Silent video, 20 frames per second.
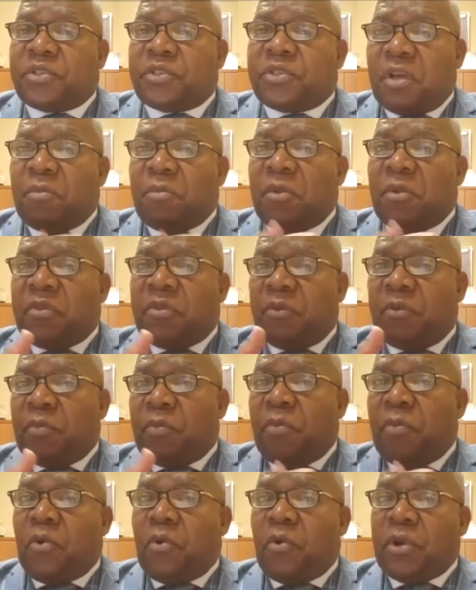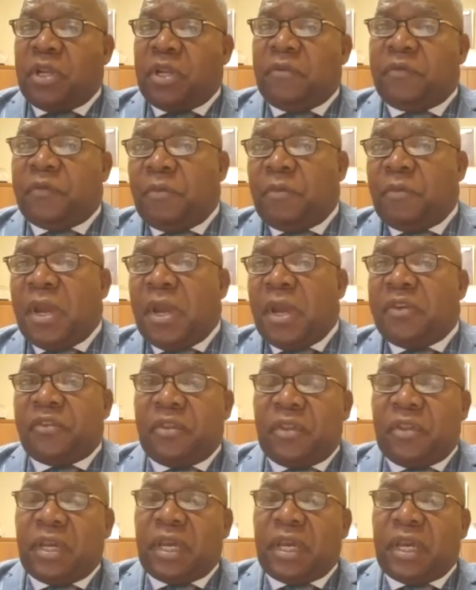So some of the reported
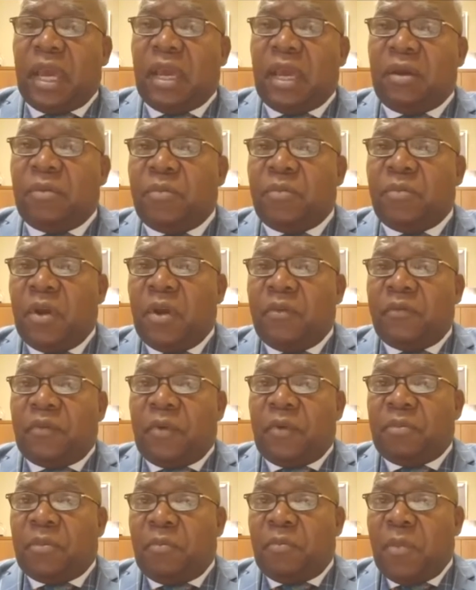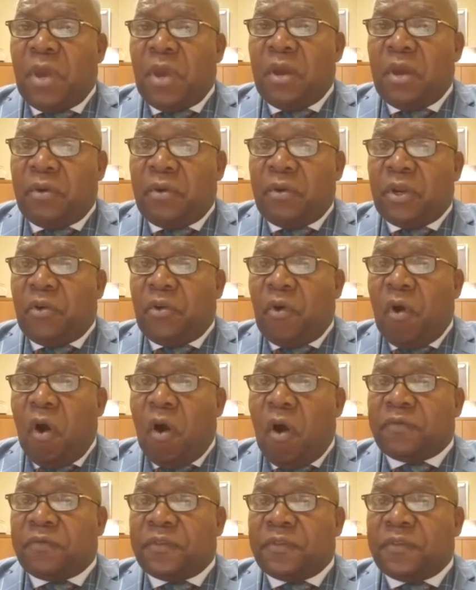information that came from the mayor
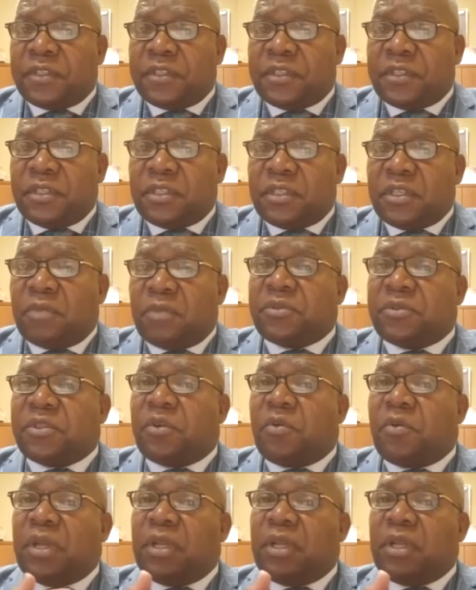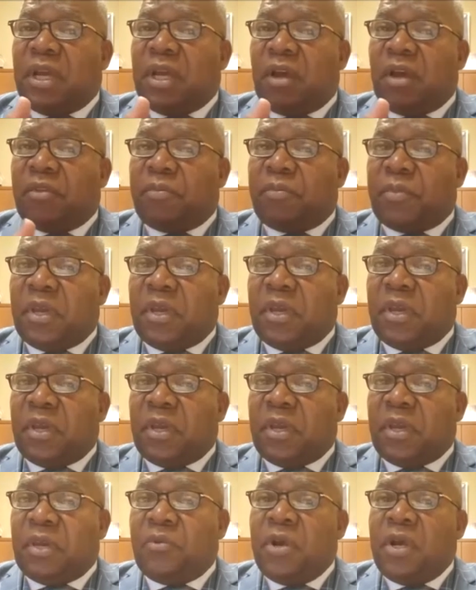and her office and subsequently other
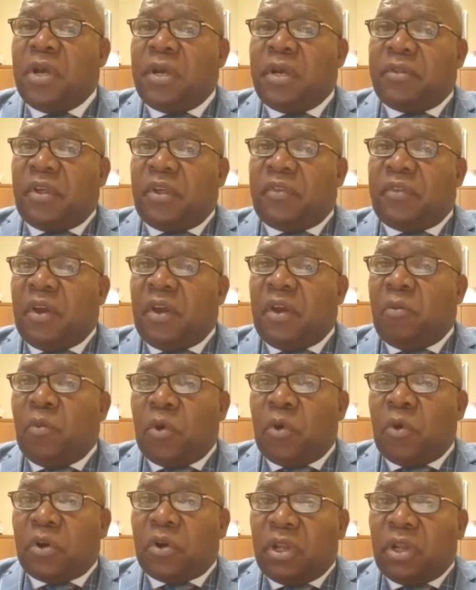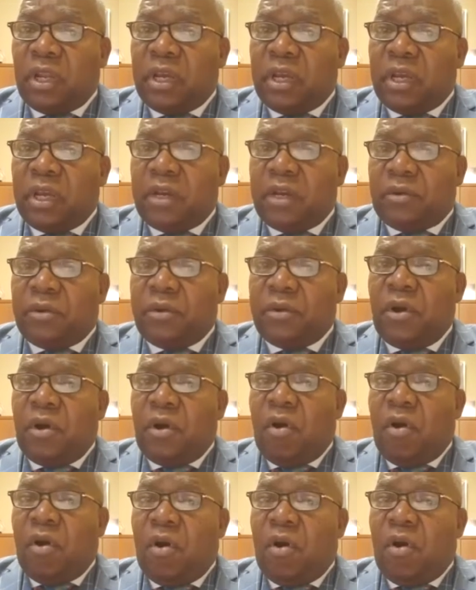people, that they weren't
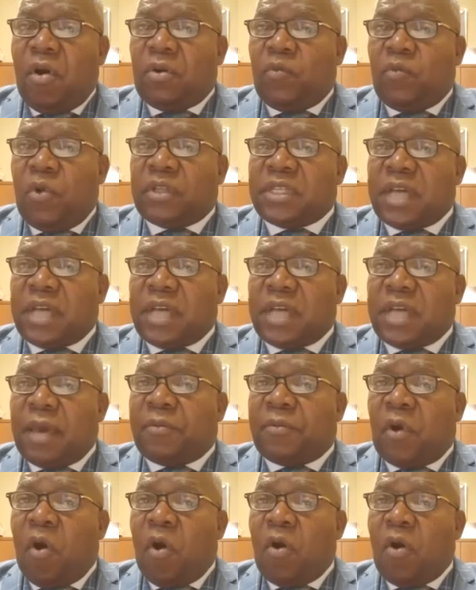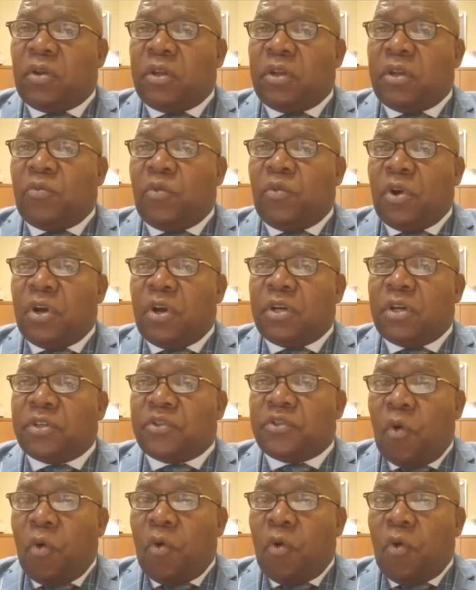clear on what type of call it
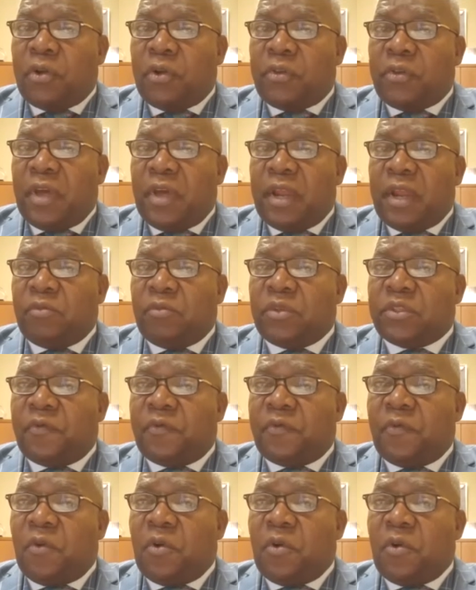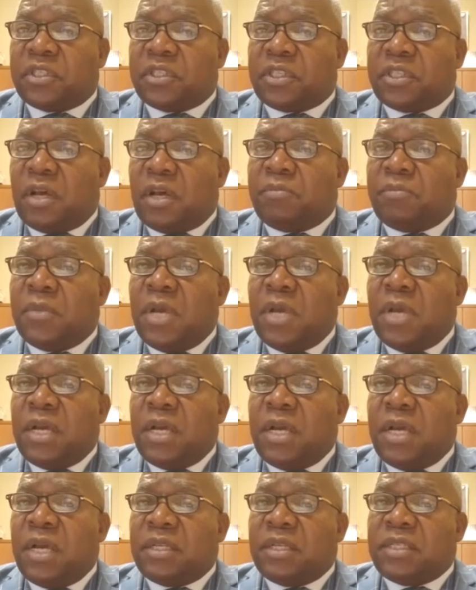was or that it was for
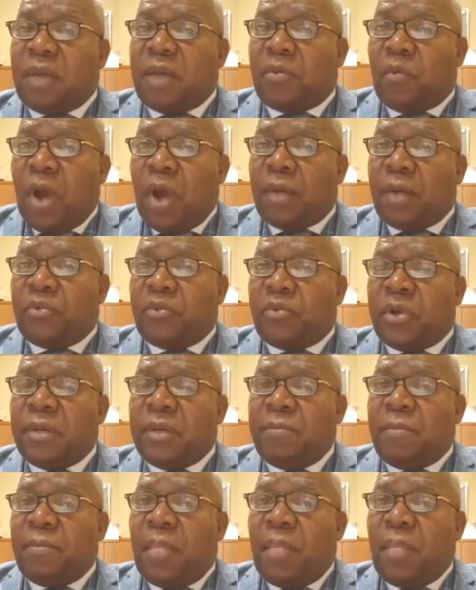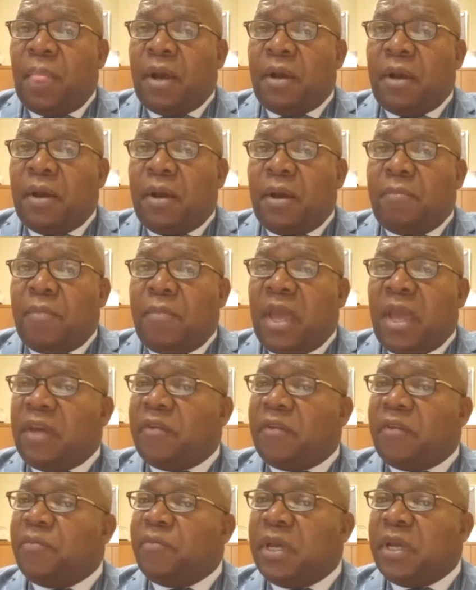some type of
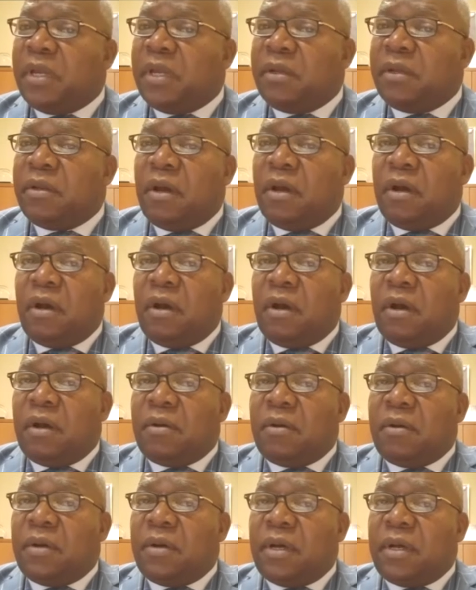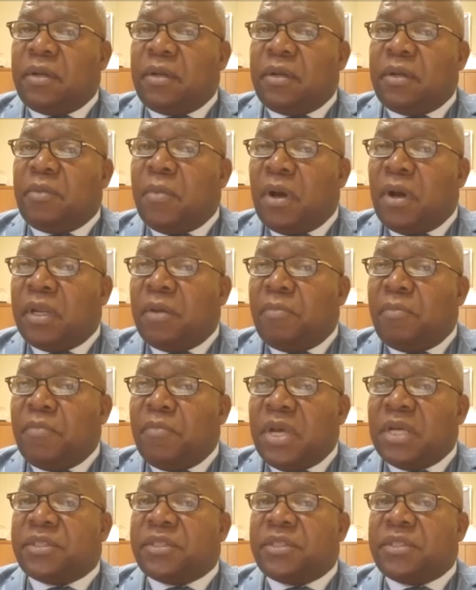robbery, may have been
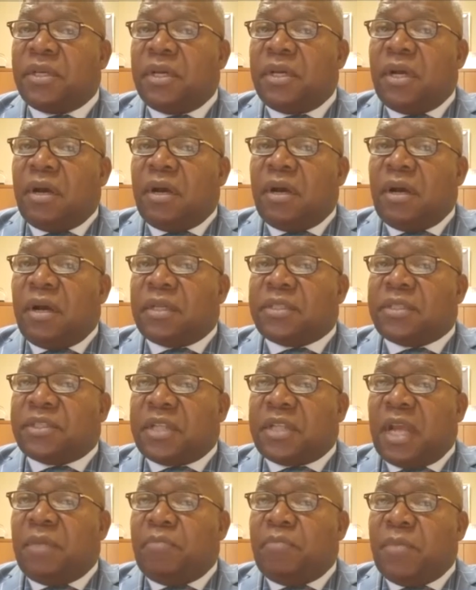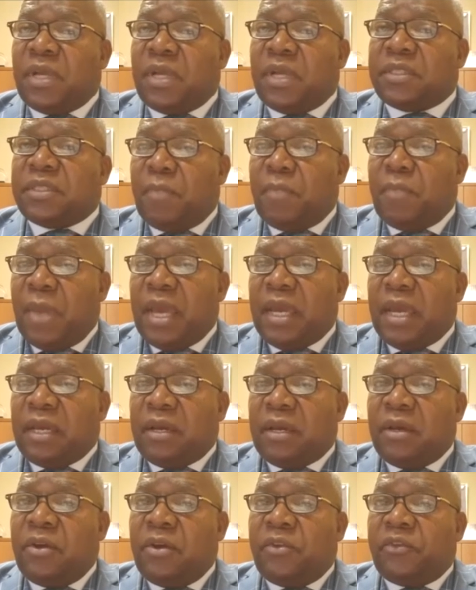an amiss statement to
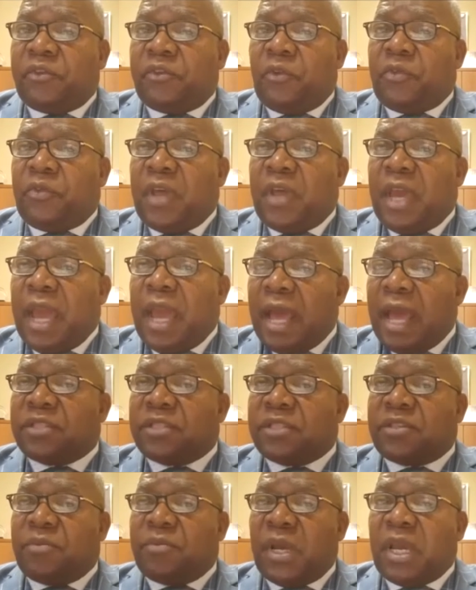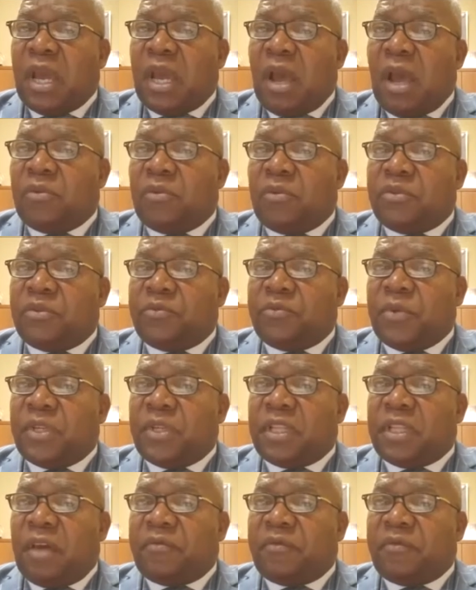make. So they had some
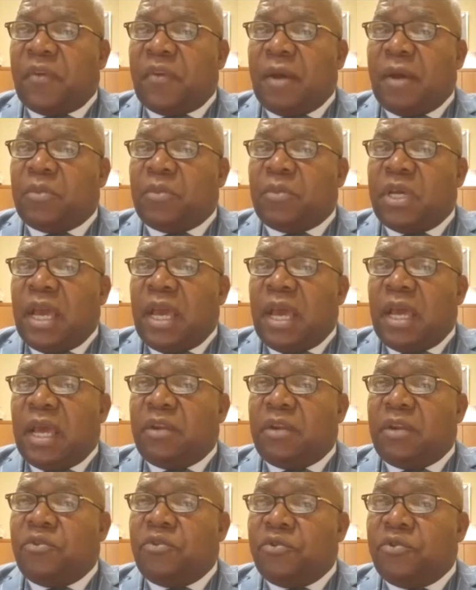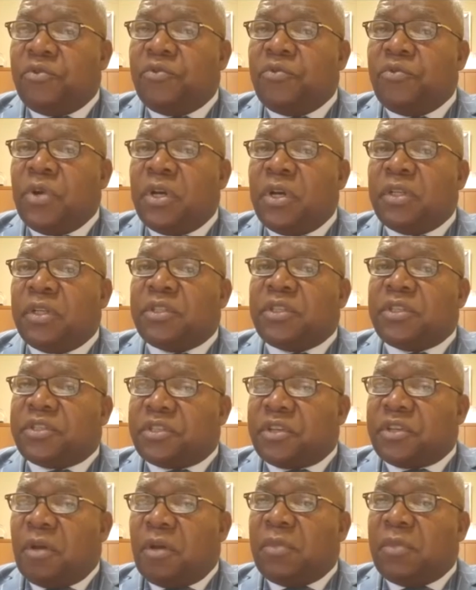encounters with that family and knew
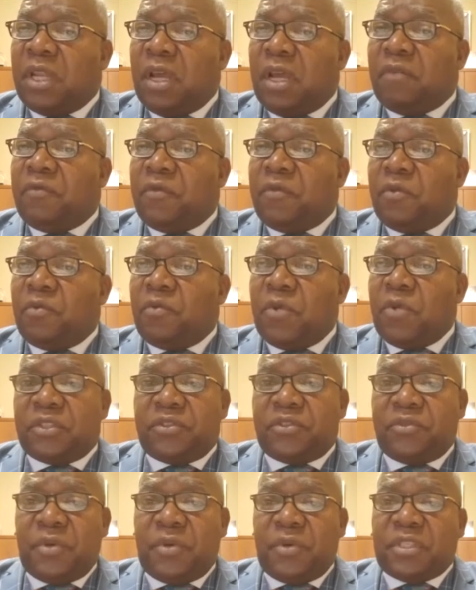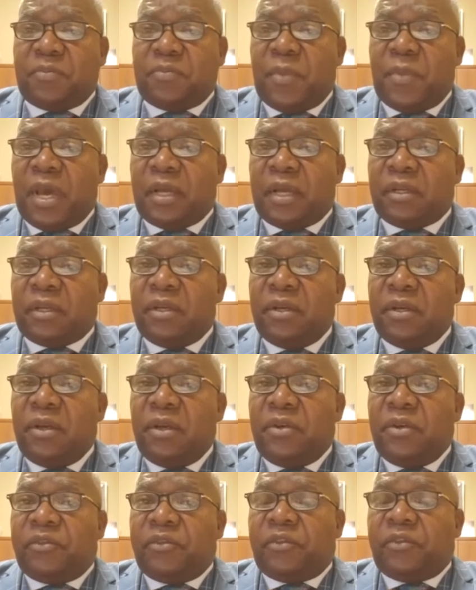to some level what to expect.